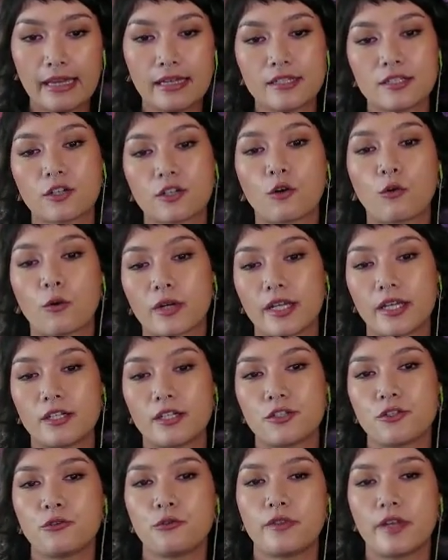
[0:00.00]
and
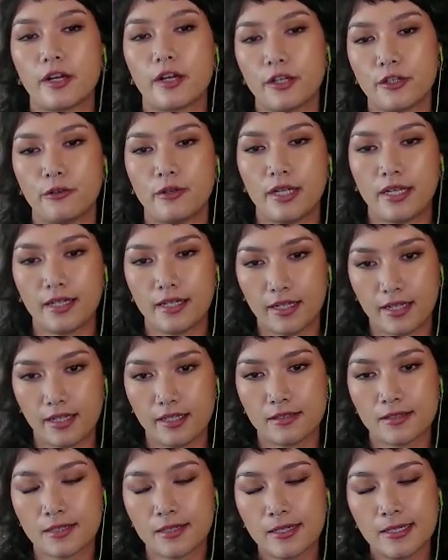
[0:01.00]
according to their unique
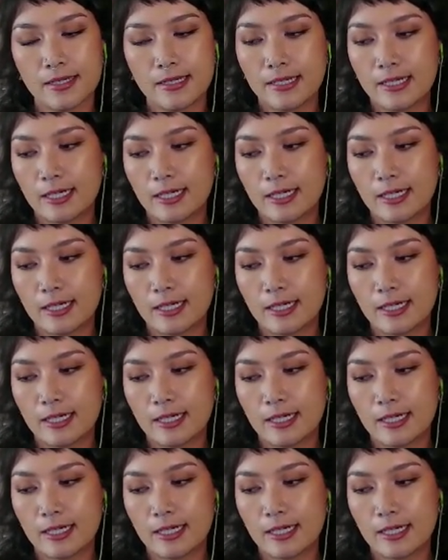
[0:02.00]
needs.